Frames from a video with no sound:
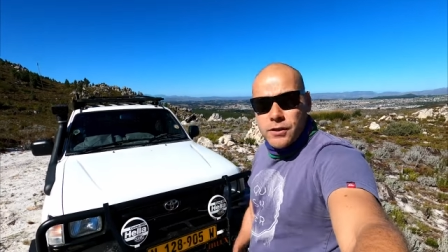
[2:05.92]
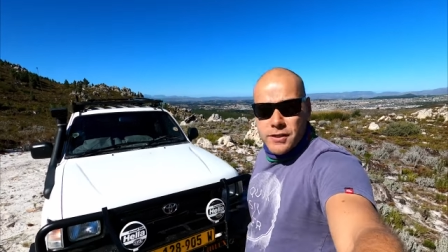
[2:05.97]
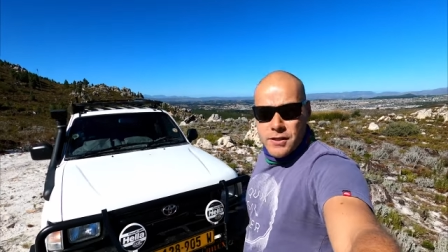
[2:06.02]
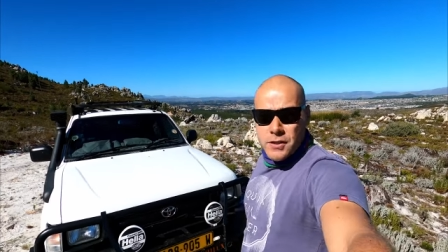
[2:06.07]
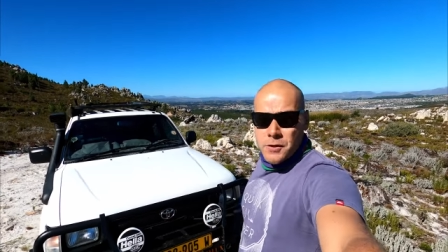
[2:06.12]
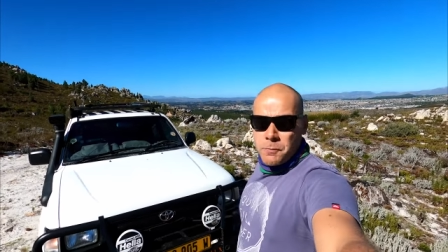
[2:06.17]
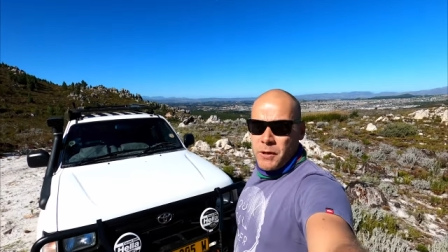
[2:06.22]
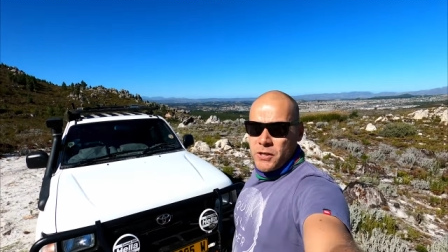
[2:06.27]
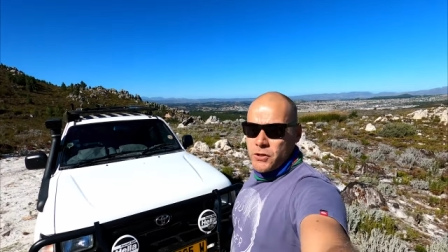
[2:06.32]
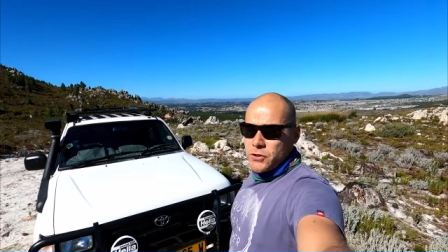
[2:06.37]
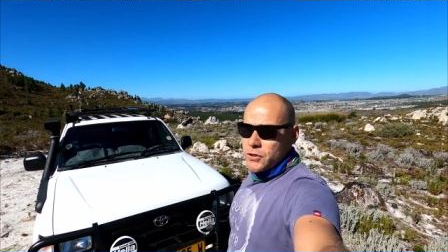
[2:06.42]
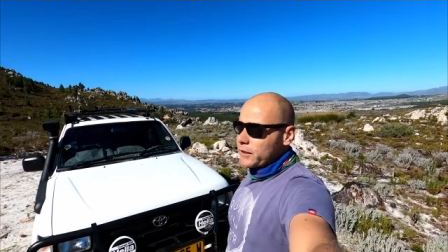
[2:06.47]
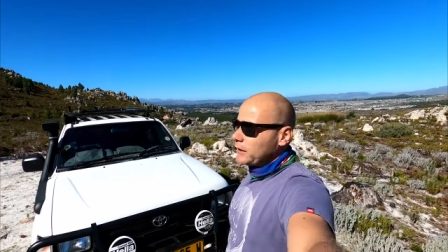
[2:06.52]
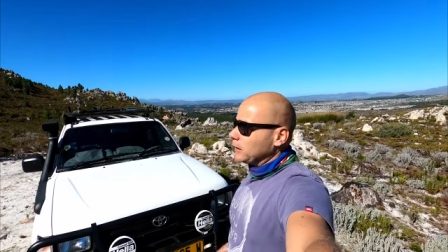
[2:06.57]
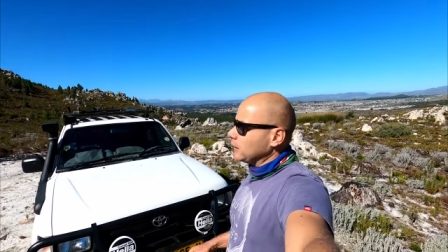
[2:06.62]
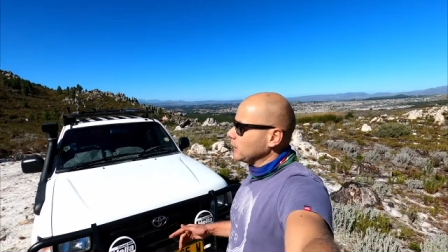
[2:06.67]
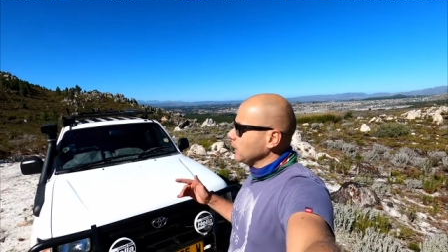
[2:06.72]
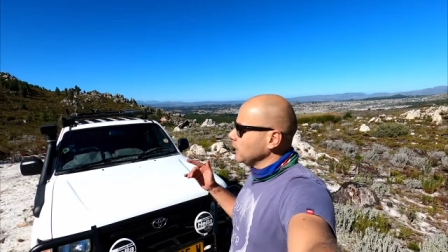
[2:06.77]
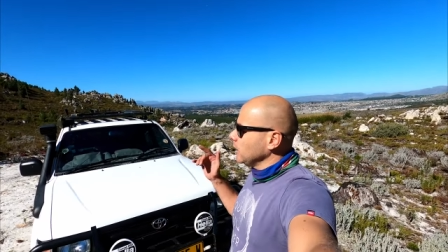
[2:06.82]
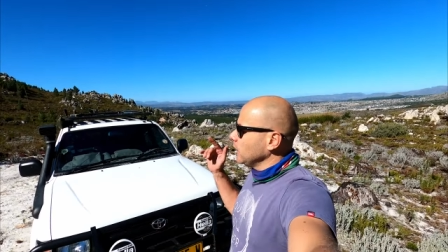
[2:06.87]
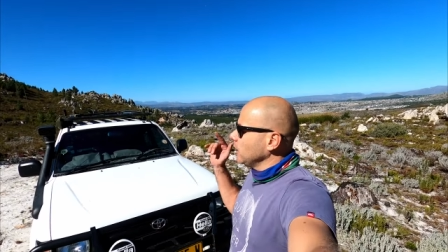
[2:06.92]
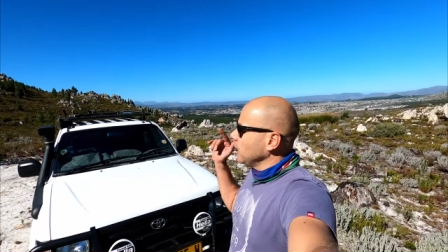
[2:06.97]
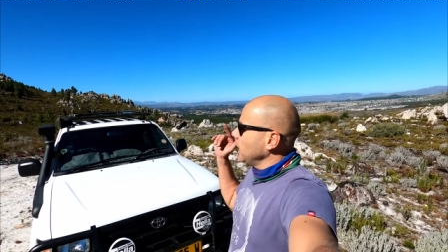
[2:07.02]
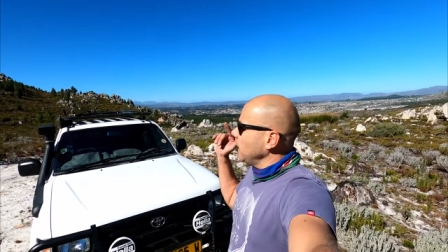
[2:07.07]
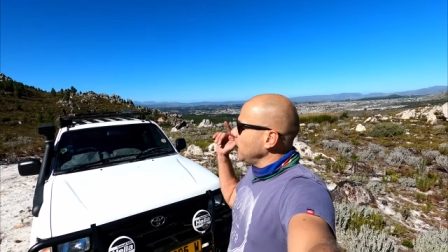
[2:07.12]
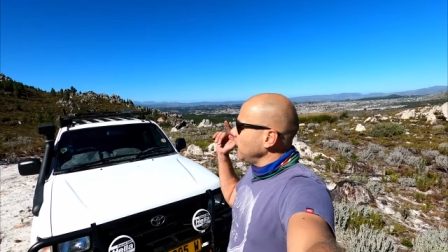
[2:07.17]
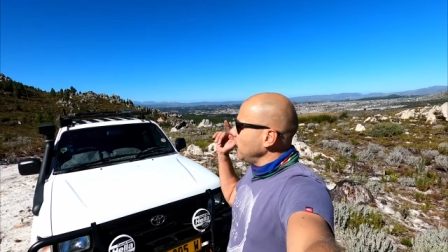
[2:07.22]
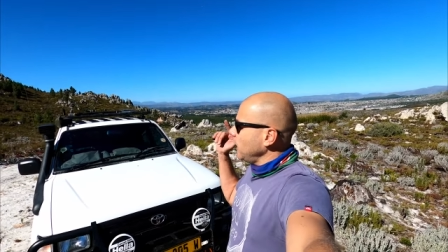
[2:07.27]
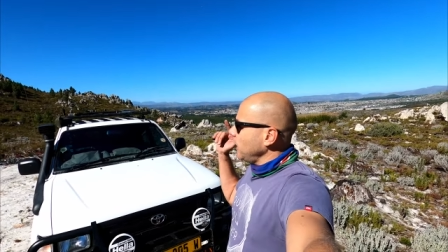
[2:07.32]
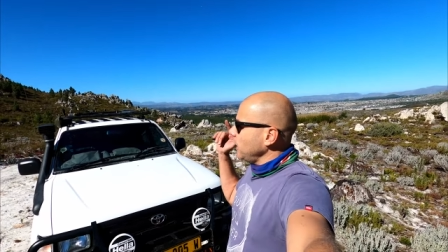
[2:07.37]
the suspension.
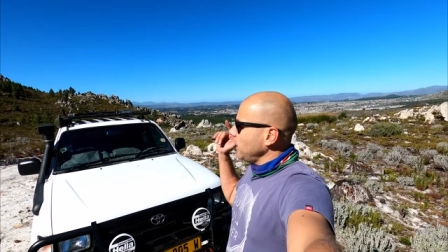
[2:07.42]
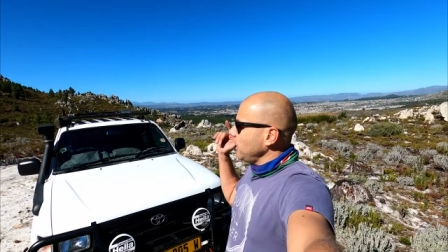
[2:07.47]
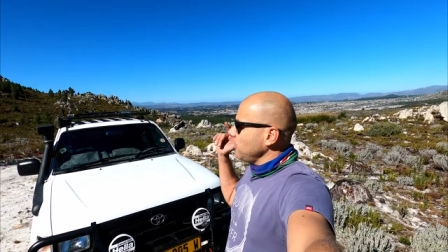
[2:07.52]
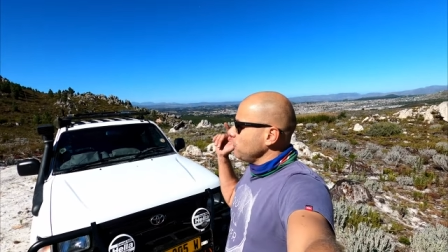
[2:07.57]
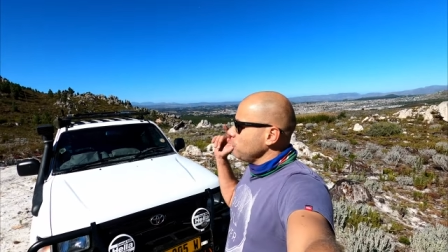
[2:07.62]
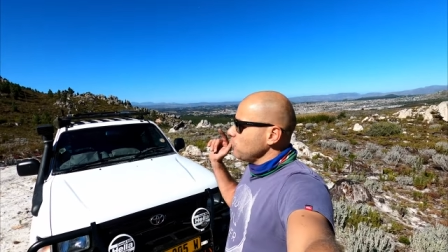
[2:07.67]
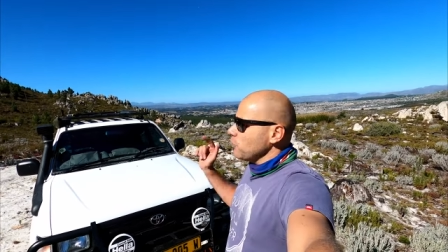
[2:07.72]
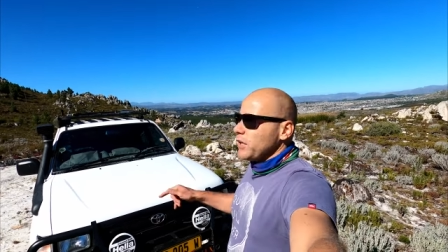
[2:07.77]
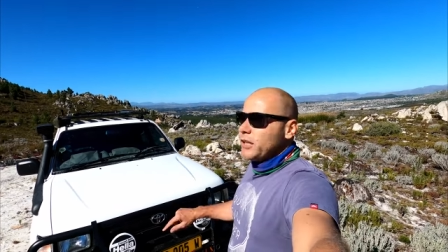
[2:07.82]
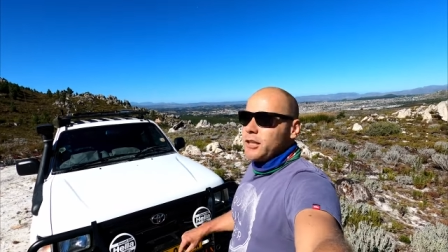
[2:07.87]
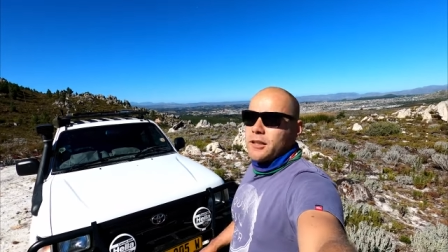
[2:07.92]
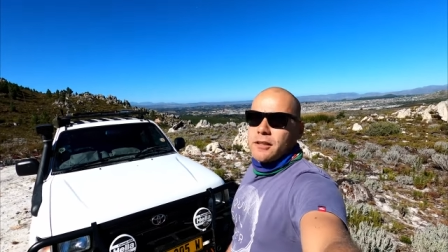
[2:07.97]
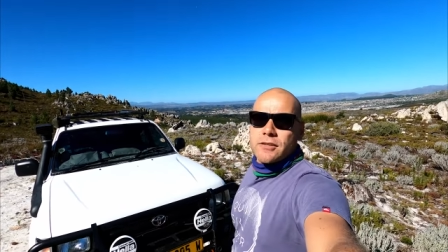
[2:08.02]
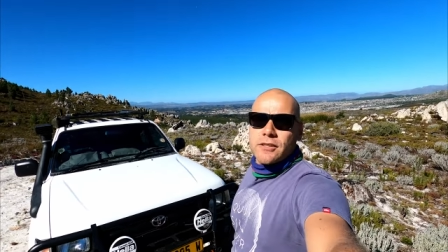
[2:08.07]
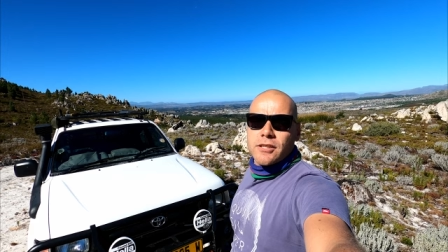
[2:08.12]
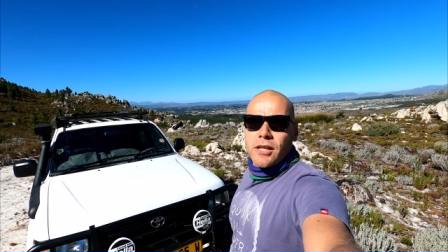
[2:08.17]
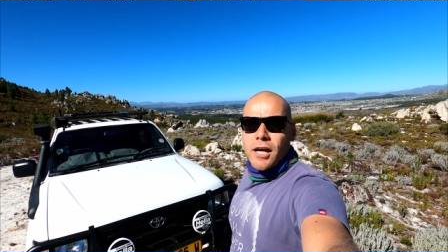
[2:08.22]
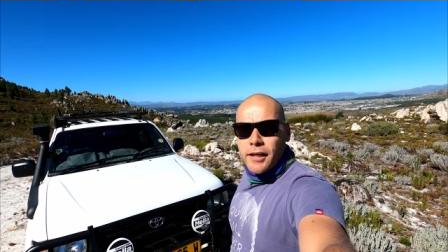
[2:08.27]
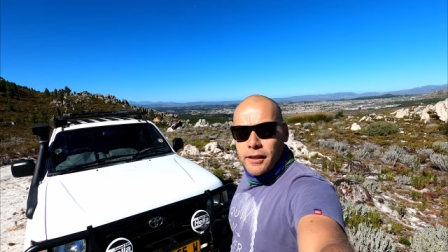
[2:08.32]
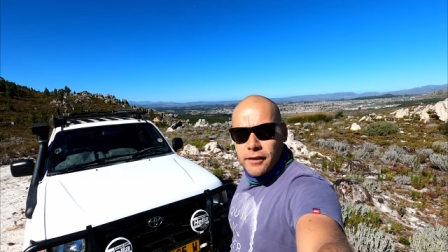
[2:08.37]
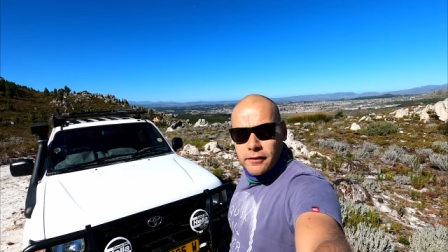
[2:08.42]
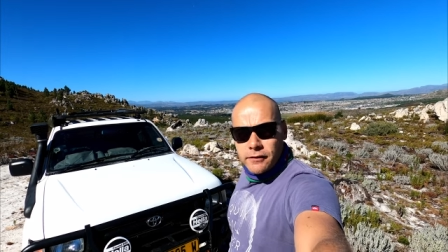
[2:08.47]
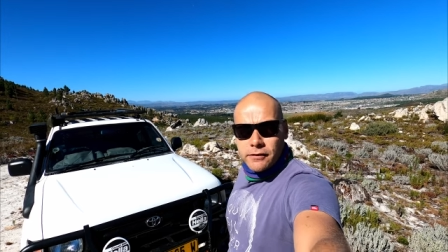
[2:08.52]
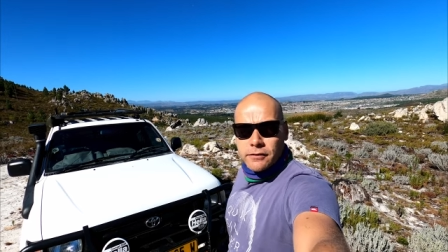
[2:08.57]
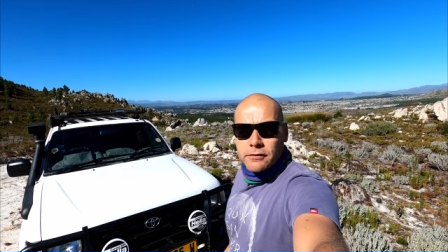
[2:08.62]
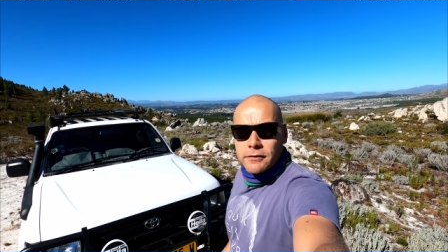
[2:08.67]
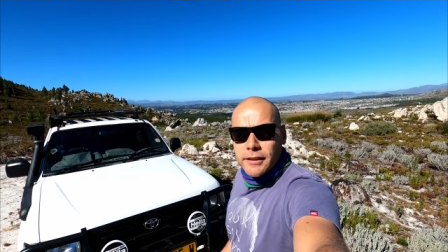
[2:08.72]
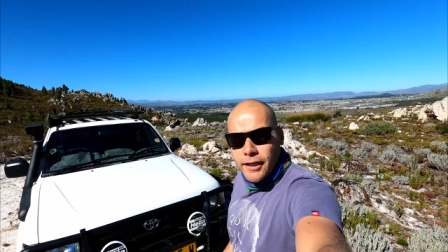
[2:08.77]
I have already decided